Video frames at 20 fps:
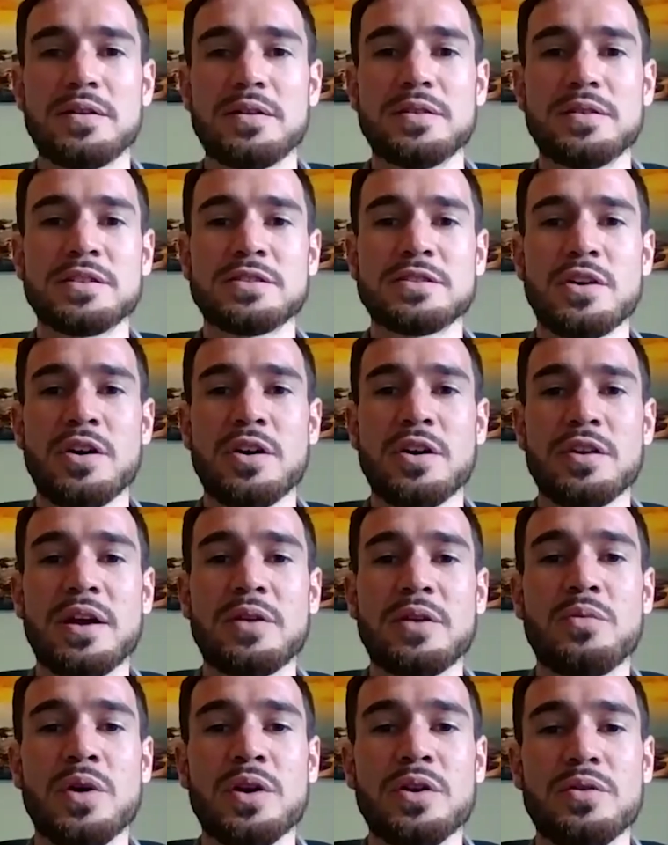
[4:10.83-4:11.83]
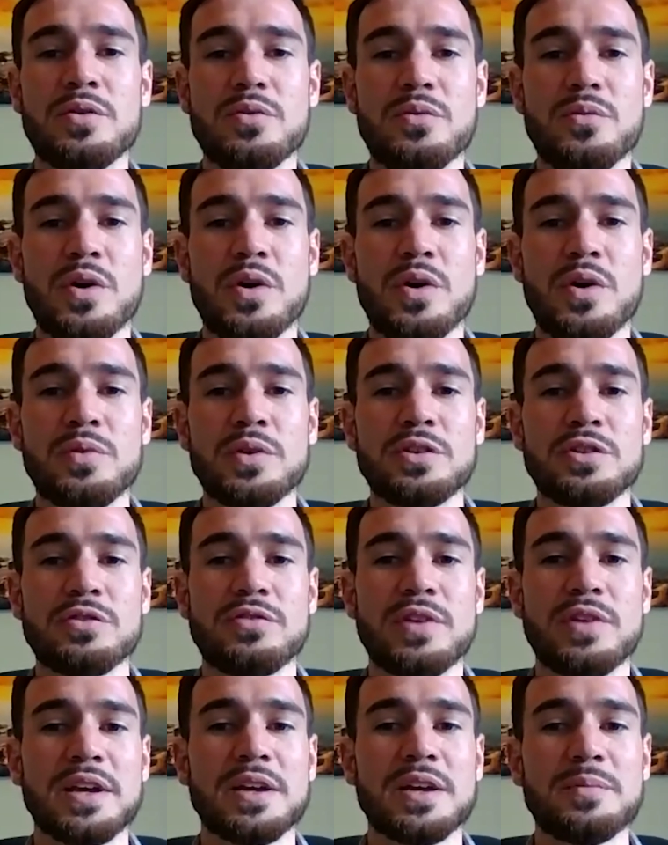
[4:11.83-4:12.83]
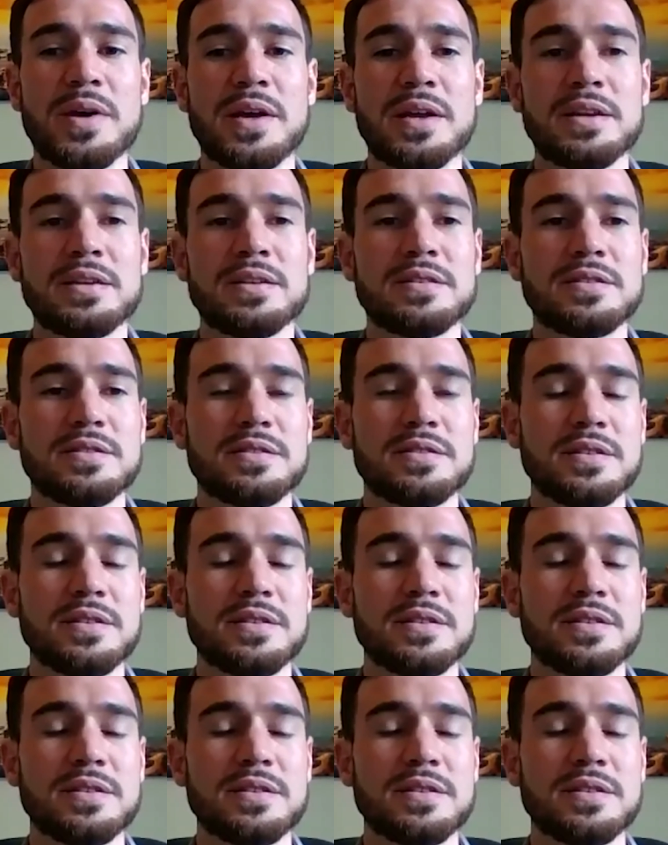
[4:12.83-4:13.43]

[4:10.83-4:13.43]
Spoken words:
Just on that, what would you recommend